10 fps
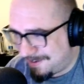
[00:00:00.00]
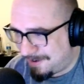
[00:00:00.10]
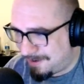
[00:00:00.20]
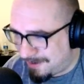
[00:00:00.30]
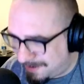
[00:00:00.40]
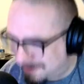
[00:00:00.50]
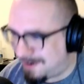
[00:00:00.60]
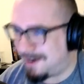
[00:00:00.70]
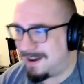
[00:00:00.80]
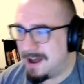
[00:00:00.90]

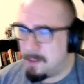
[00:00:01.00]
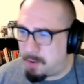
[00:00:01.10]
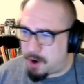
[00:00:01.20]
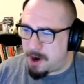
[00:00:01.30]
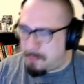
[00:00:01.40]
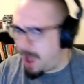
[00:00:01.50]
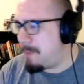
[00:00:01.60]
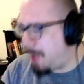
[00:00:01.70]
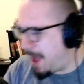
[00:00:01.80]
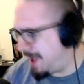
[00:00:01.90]
Oh,
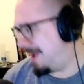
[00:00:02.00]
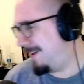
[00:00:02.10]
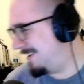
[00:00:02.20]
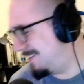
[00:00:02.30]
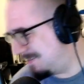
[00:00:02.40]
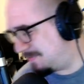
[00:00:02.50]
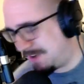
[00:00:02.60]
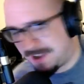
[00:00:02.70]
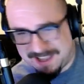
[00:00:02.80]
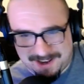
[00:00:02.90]
bye bye. I
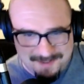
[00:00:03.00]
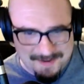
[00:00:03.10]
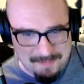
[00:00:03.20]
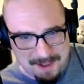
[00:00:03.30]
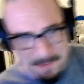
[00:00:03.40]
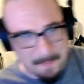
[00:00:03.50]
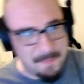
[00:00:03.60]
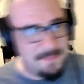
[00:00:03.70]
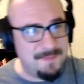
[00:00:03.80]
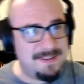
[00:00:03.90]
fucking love it, mate.
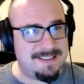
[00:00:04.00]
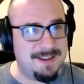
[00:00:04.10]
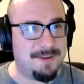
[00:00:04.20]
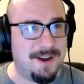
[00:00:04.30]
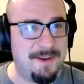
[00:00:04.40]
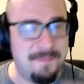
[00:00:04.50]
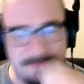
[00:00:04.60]
Too good.